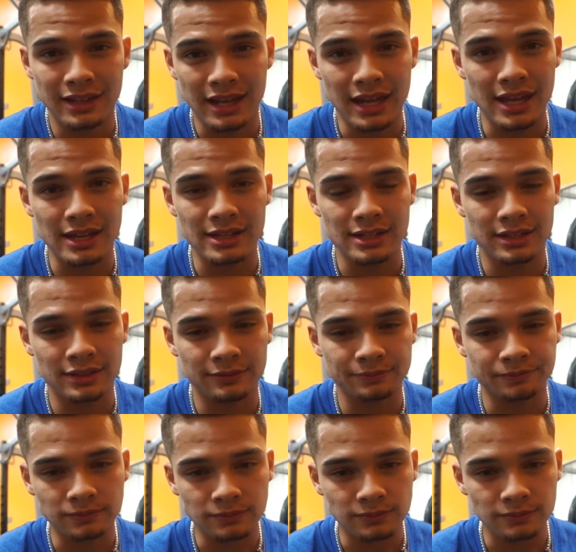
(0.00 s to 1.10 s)
And
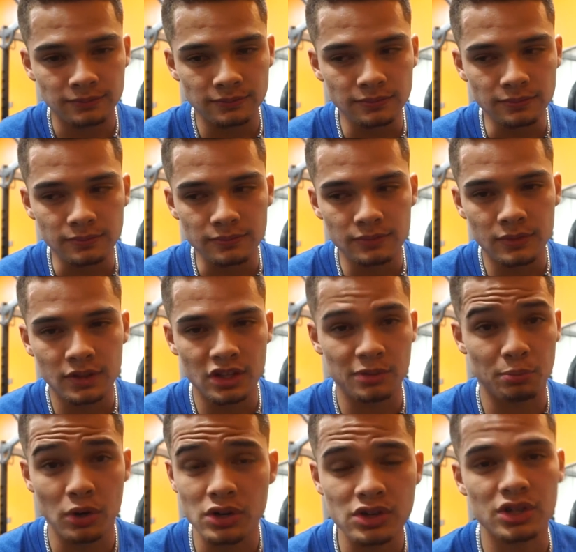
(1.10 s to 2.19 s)
just
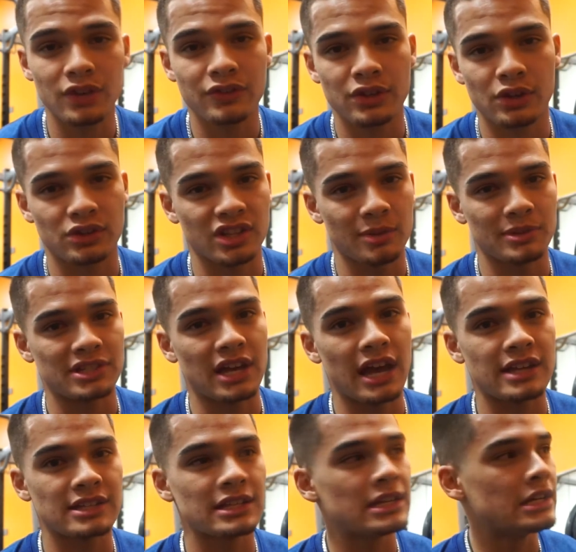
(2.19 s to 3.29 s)
push yourself to those limits,
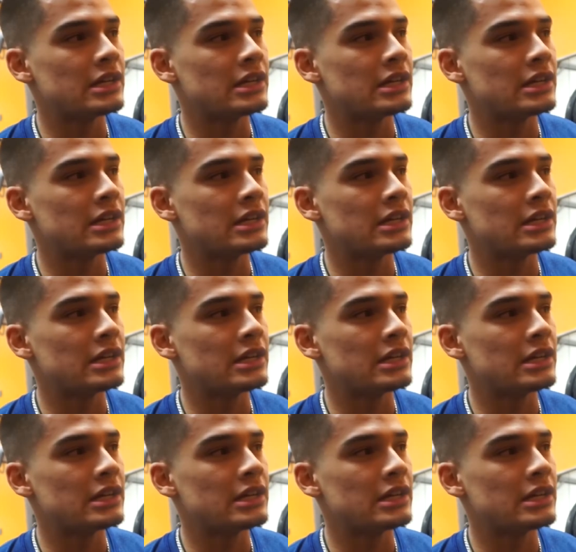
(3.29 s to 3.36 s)
guys.